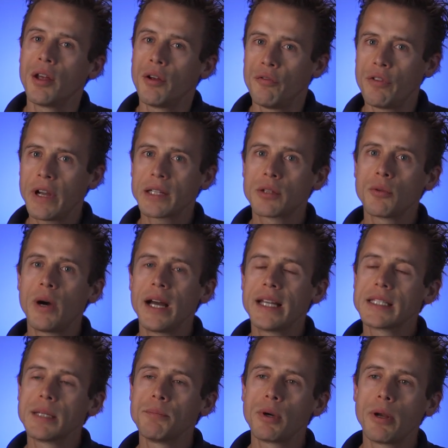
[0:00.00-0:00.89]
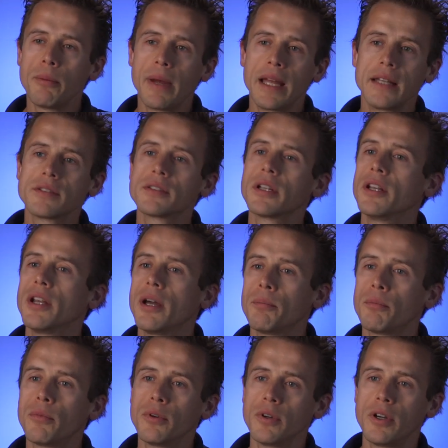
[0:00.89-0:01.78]
VectorWise implements a
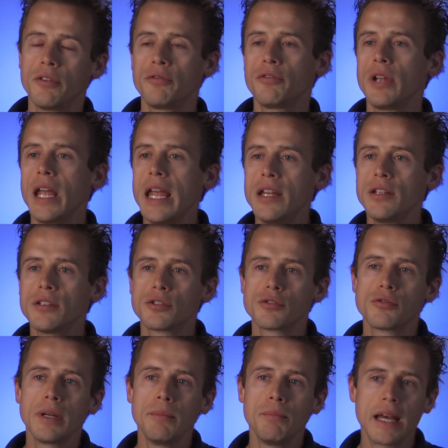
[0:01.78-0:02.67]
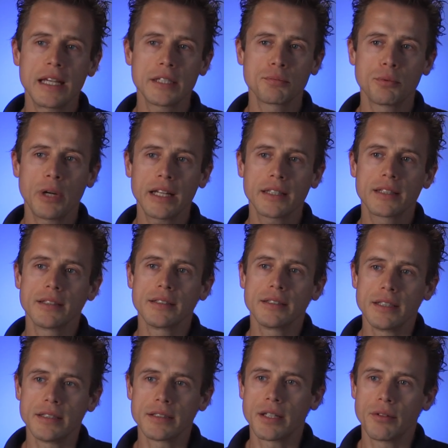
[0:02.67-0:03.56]
number of industry best
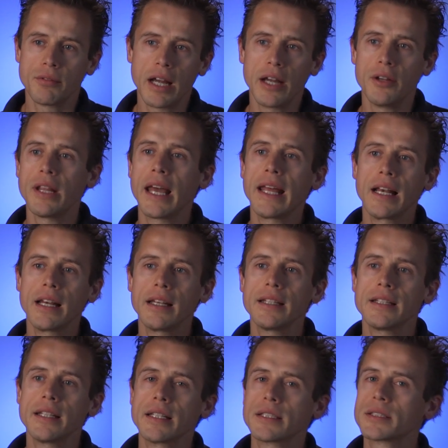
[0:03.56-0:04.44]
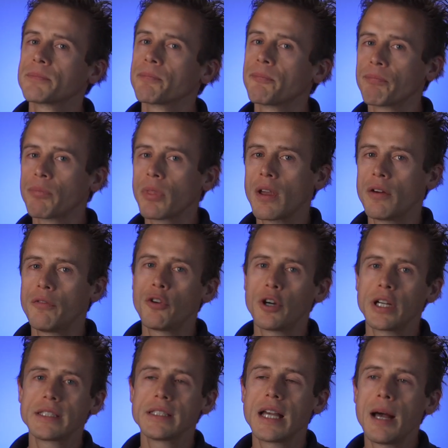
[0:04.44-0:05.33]
practices around analytics.
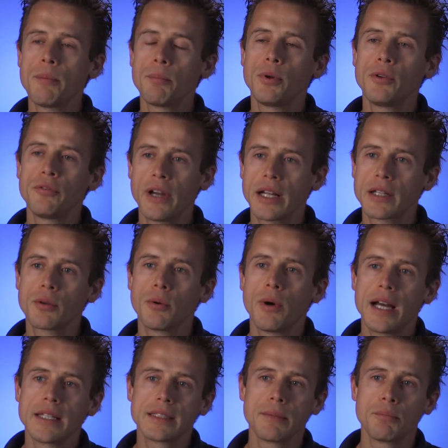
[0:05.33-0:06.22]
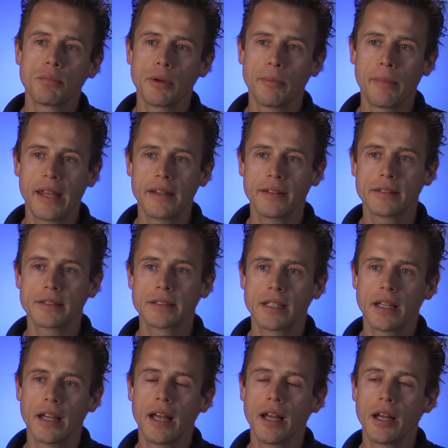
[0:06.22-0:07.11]
For example, VectorWise implements
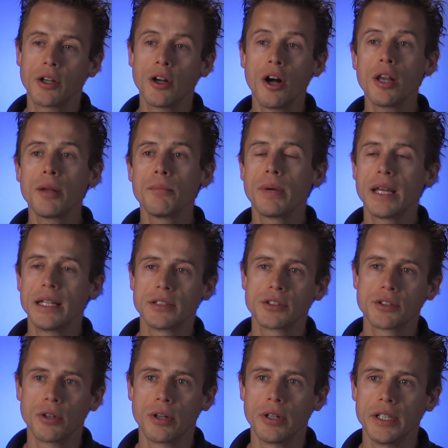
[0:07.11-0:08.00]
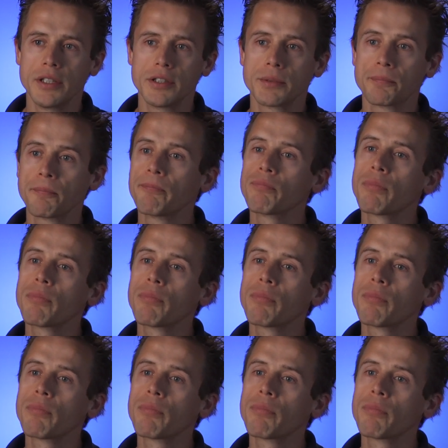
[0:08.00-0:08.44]
column-based storage.